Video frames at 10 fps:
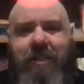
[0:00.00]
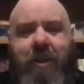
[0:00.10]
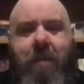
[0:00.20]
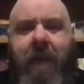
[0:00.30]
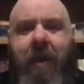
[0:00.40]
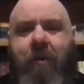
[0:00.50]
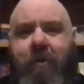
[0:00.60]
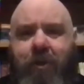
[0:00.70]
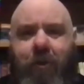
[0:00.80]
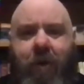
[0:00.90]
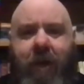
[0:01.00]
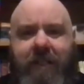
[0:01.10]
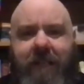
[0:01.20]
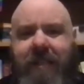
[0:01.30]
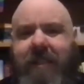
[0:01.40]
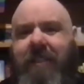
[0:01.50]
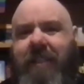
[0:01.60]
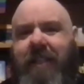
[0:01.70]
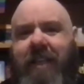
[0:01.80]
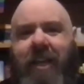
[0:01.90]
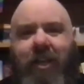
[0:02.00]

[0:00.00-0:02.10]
matter your identity,